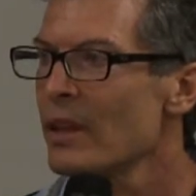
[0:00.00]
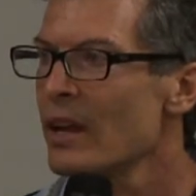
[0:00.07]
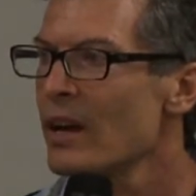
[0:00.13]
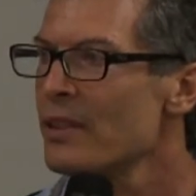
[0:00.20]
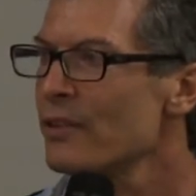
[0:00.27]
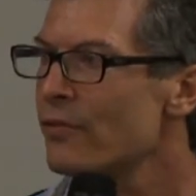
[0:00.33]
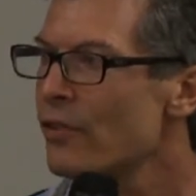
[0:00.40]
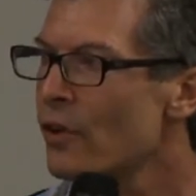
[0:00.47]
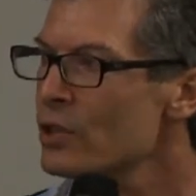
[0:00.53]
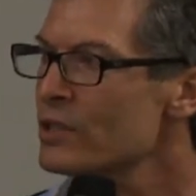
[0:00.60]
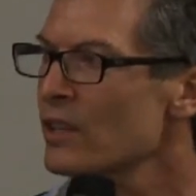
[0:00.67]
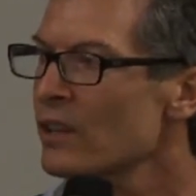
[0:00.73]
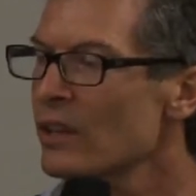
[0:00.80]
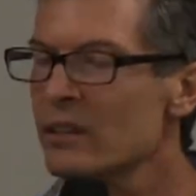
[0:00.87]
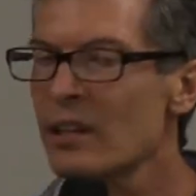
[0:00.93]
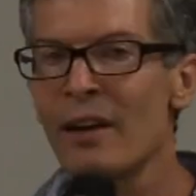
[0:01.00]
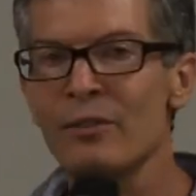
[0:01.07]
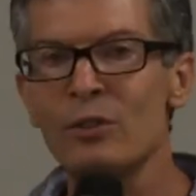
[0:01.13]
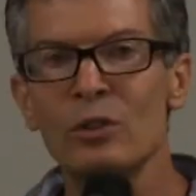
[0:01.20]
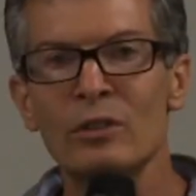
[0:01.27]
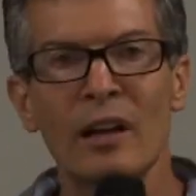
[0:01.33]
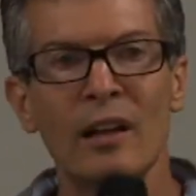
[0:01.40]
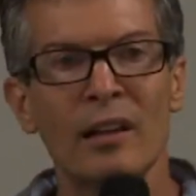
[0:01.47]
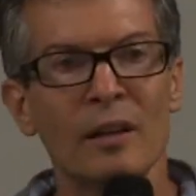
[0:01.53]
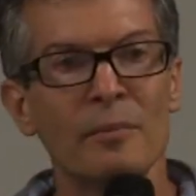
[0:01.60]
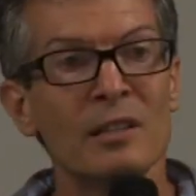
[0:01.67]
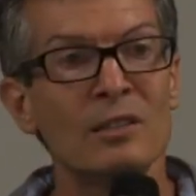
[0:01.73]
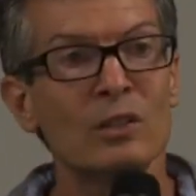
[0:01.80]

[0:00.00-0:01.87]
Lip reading: And the first thing that I have to tell them is